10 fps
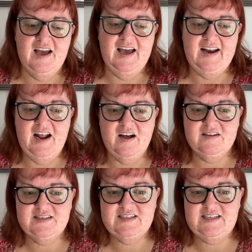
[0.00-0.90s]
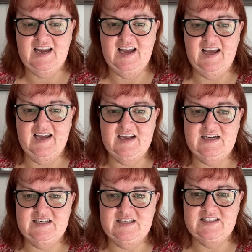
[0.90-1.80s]
announced,
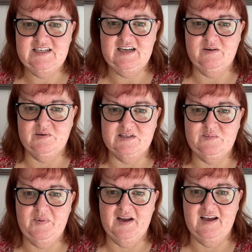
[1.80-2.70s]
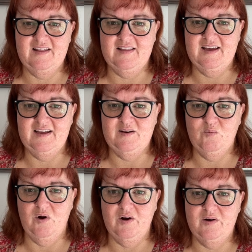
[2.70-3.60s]
and it was bigger than
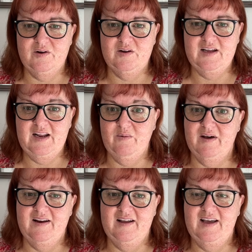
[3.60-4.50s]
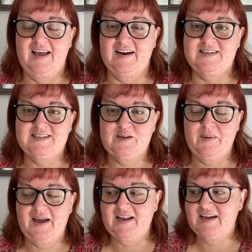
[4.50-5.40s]
what anyone had
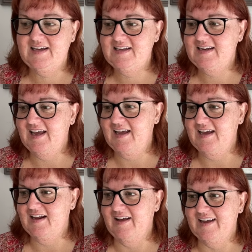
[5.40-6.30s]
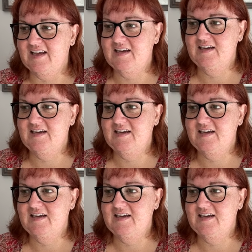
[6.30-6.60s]
anticipated. And like